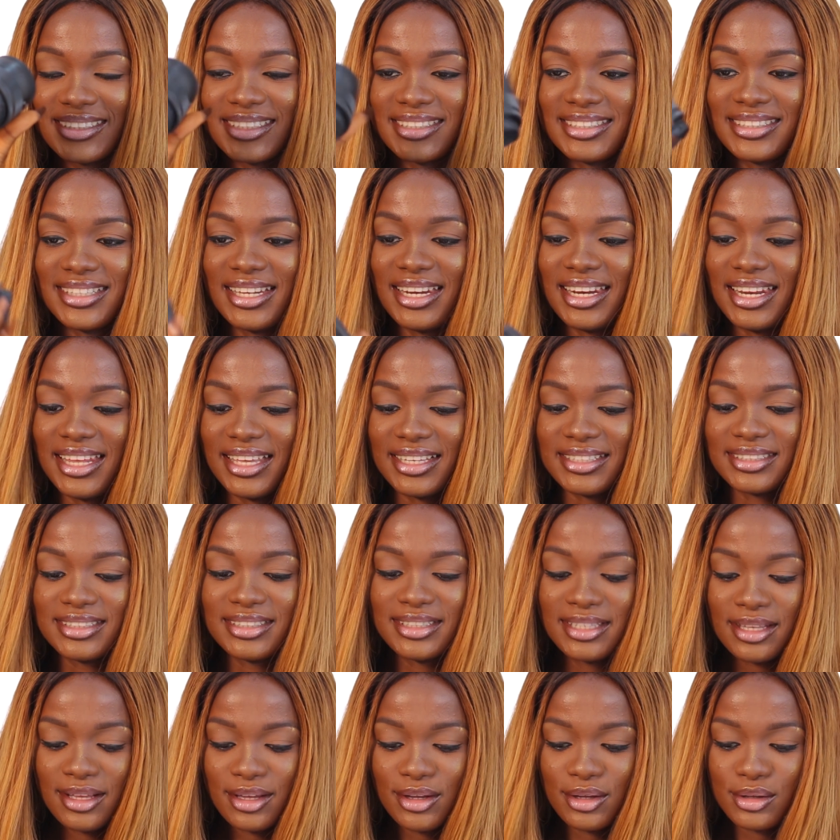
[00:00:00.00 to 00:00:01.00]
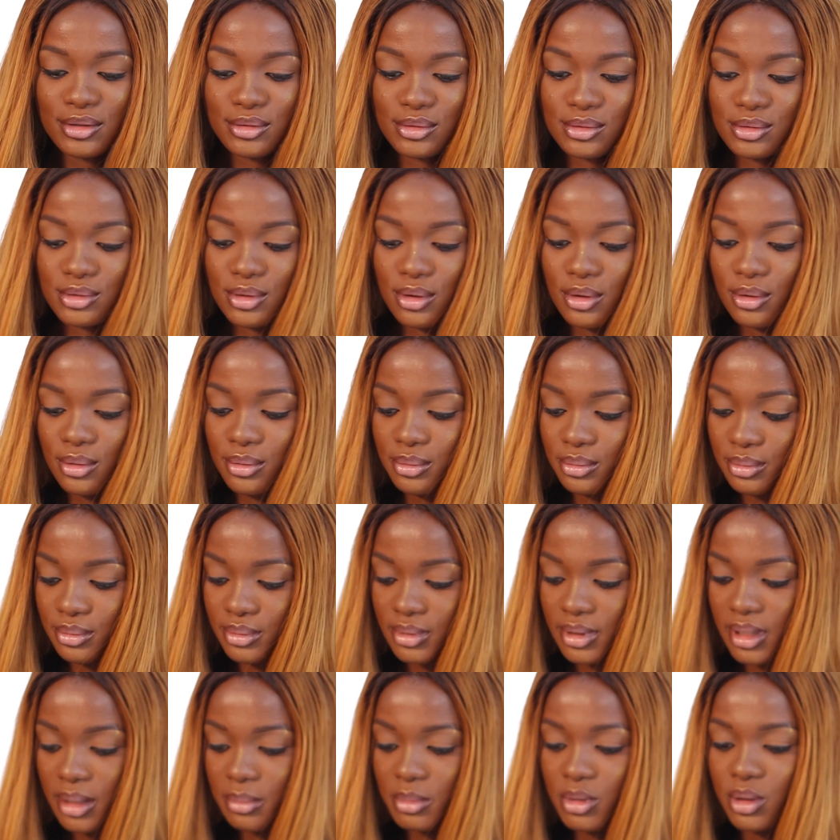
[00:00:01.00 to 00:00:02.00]
is the lens. So
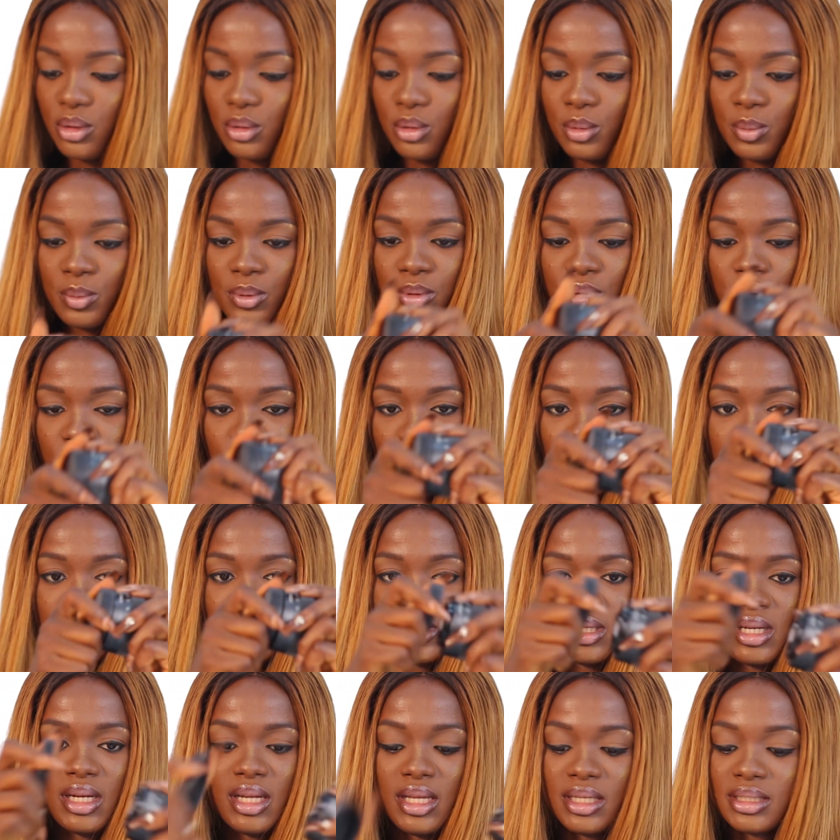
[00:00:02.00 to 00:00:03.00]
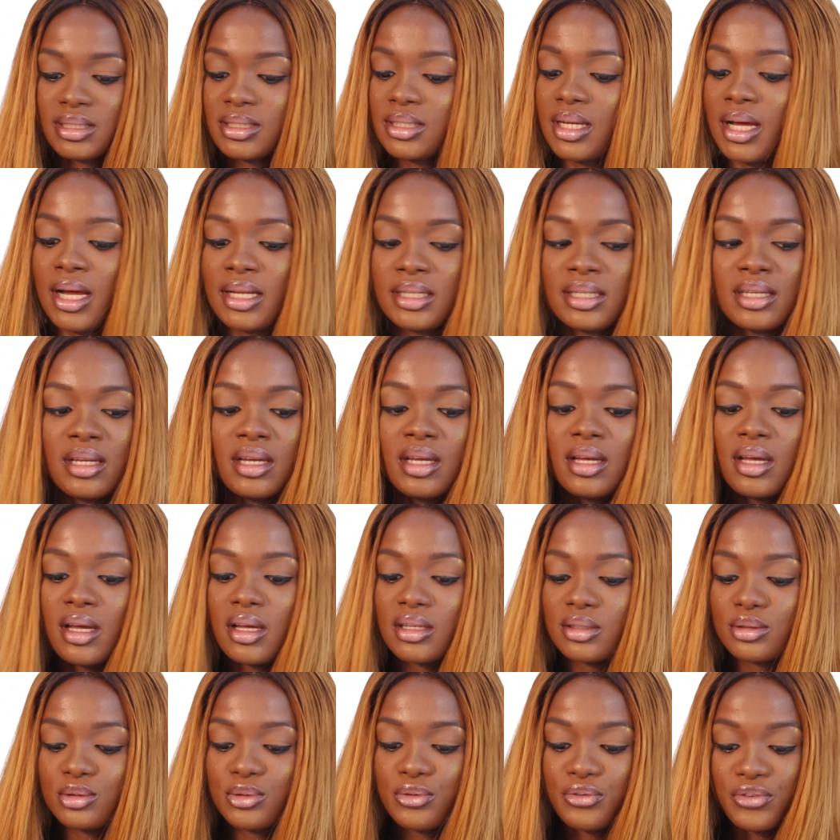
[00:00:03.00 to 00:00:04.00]
let me open up the lens, and
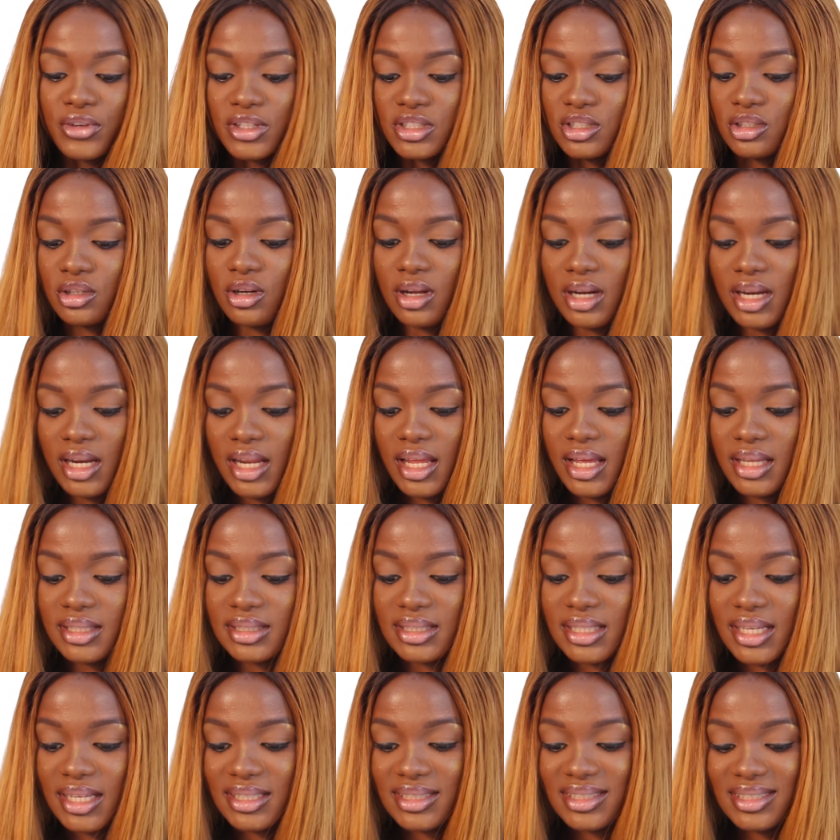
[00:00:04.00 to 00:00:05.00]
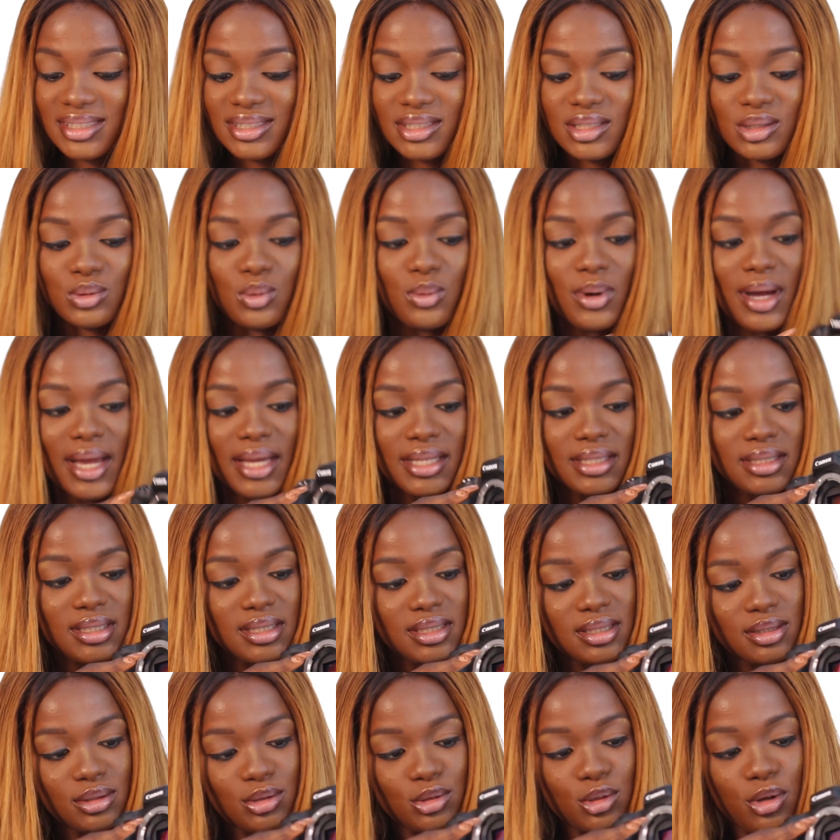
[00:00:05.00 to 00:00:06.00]
to fix your lens, there's this white
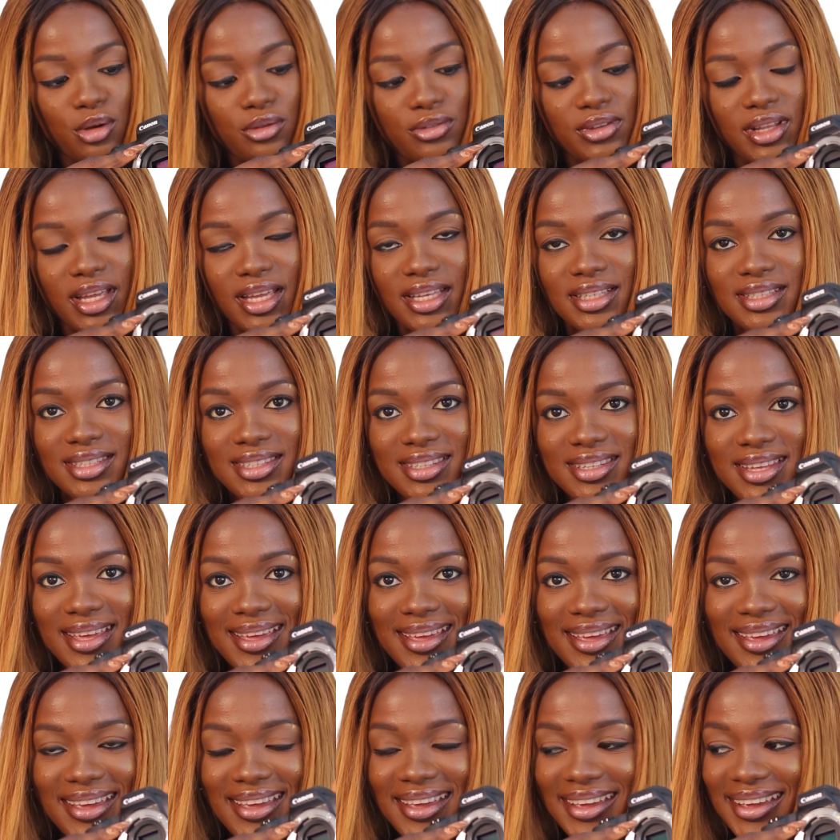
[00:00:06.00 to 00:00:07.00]
stuff that is there.